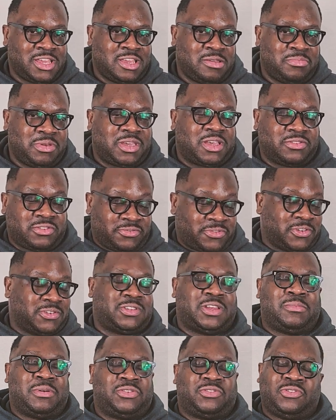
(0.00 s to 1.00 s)
because the first
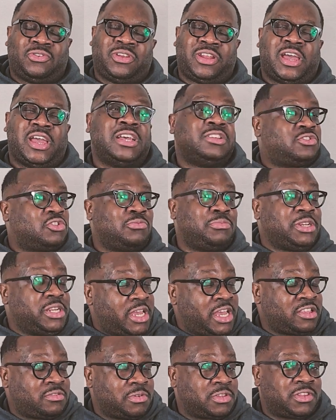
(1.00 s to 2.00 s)
time I saw it, I had so many
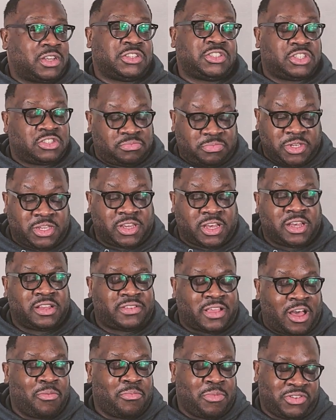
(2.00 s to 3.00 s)
expectations because
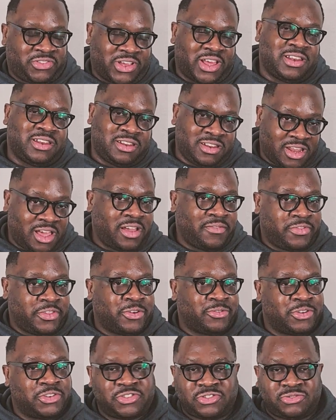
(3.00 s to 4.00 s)
how much I love the
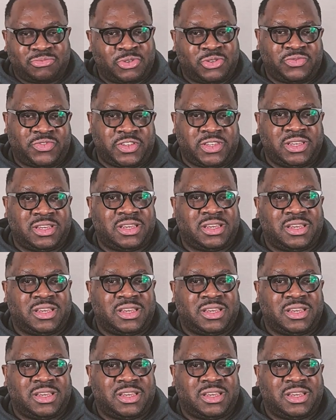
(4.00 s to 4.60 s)
original movie.